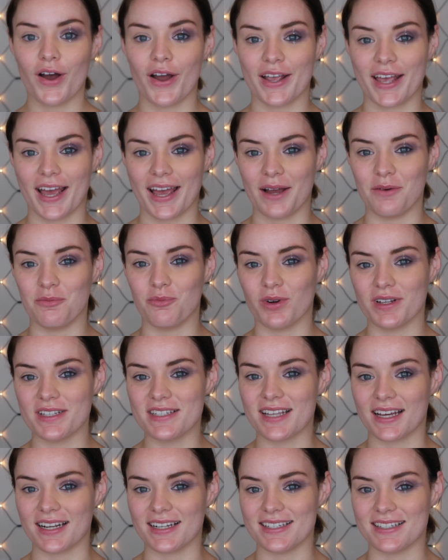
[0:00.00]
Okay, and
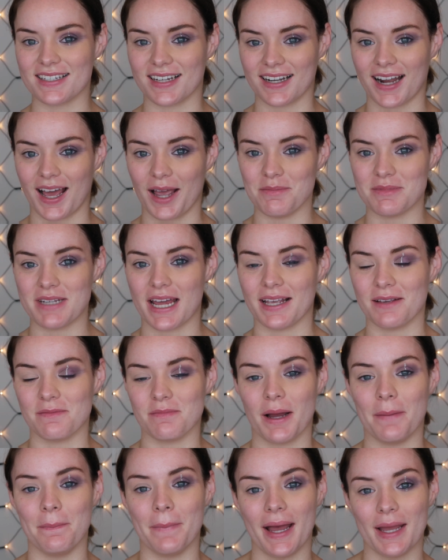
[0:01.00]
once that is done, I'm taking
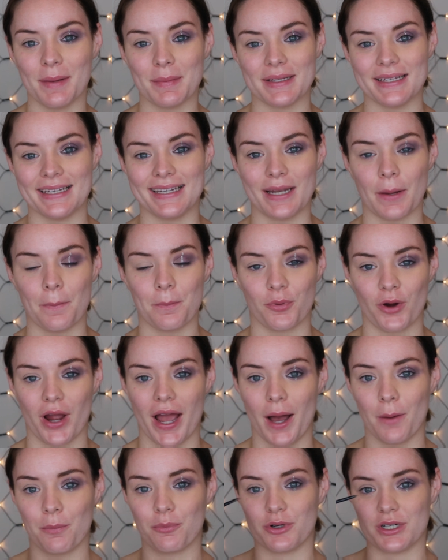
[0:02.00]
my Maybelline
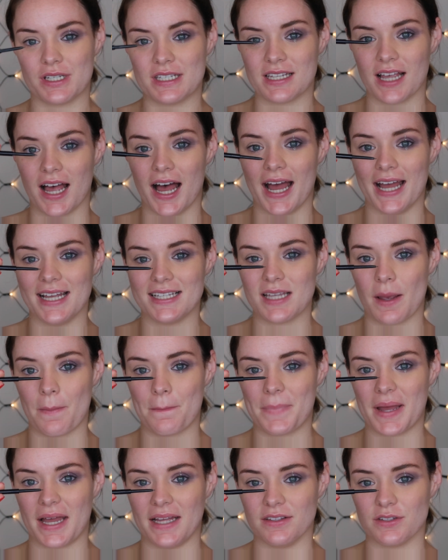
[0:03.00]
Brow Precise
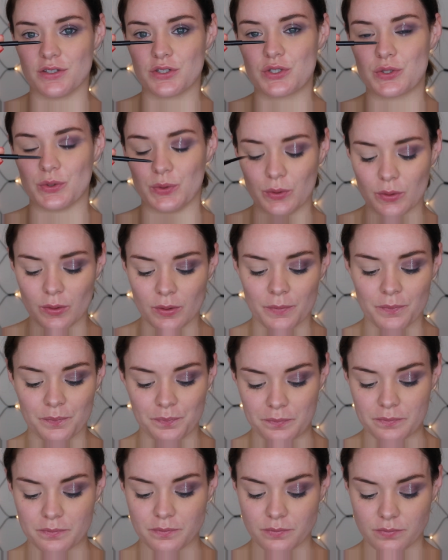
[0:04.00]
pencil.
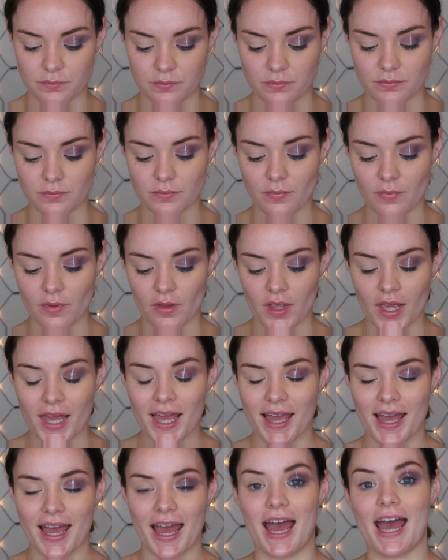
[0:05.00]

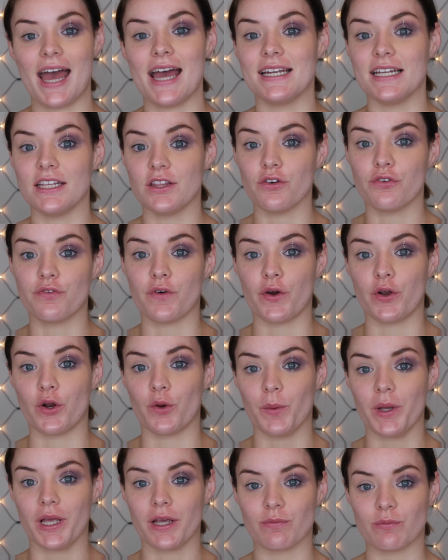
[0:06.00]
And in the
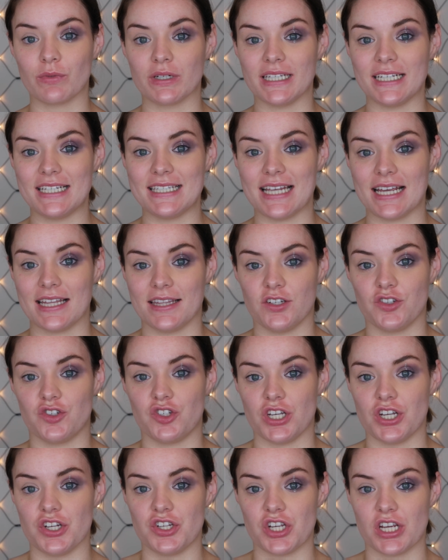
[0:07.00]
photo, we can really see that
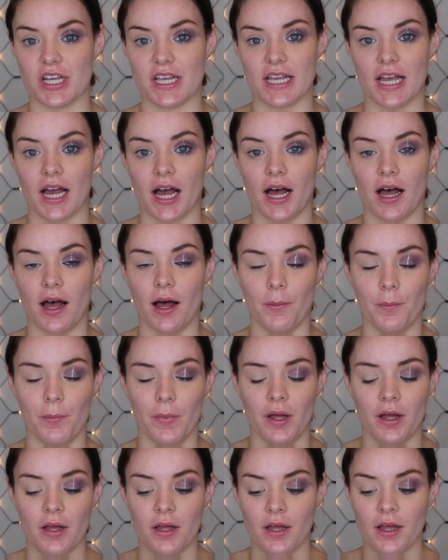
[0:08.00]
Gigi
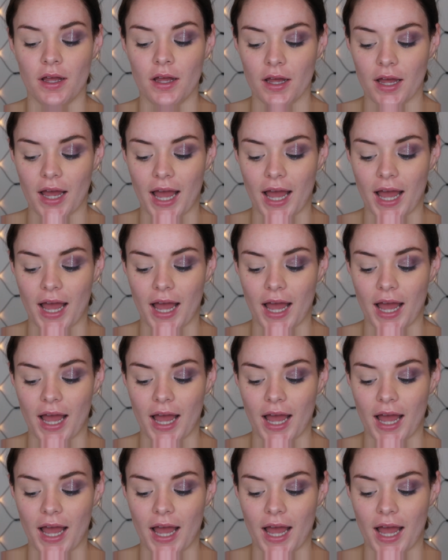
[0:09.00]
doesn't